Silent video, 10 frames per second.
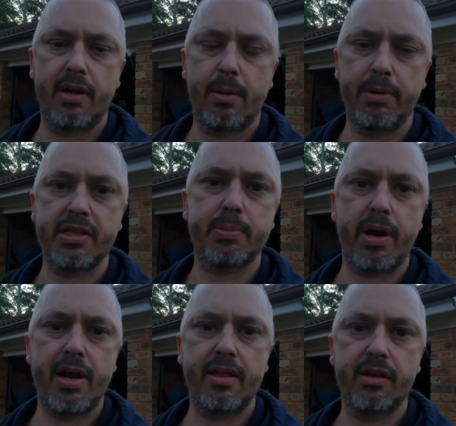I'm going to
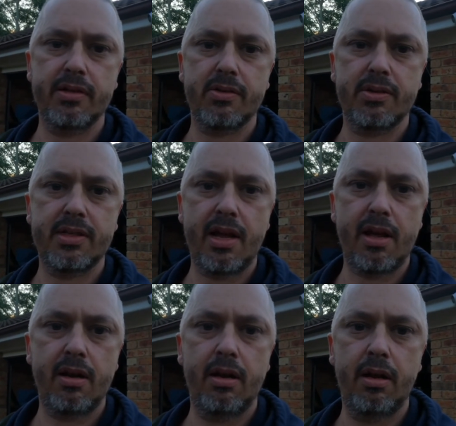spray the exhaust
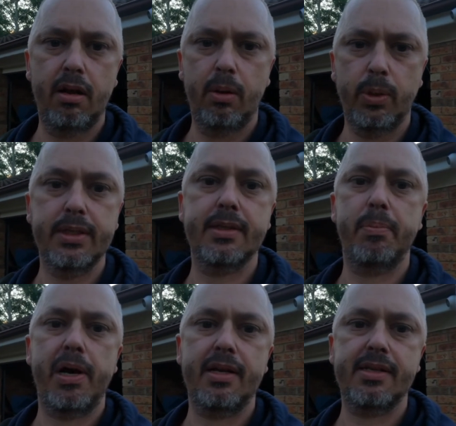down with some
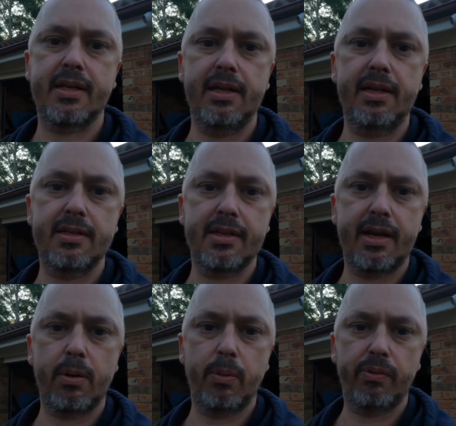parts cleaner to
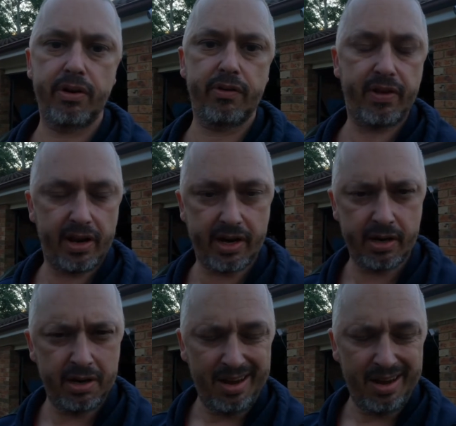get rid of any